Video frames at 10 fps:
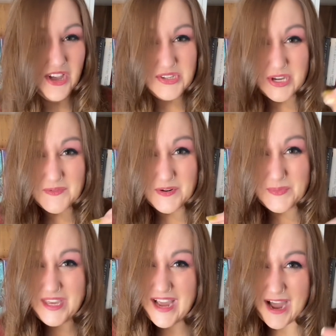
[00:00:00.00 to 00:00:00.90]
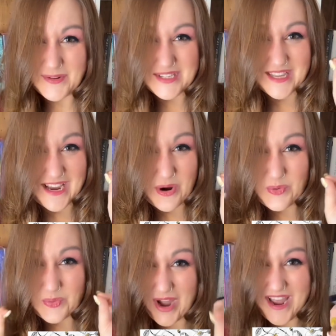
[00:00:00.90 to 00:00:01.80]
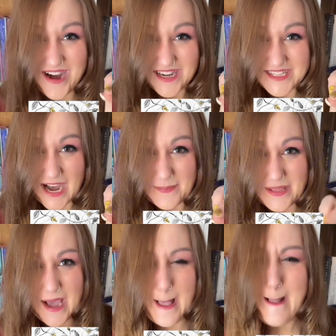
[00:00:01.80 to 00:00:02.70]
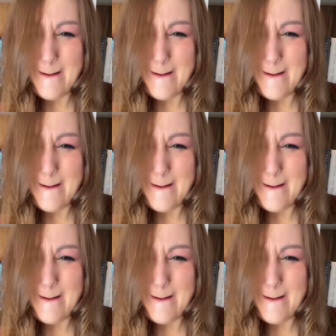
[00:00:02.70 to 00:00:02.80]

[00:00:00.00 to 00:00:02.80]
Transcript: So for me, I was like right on top of that.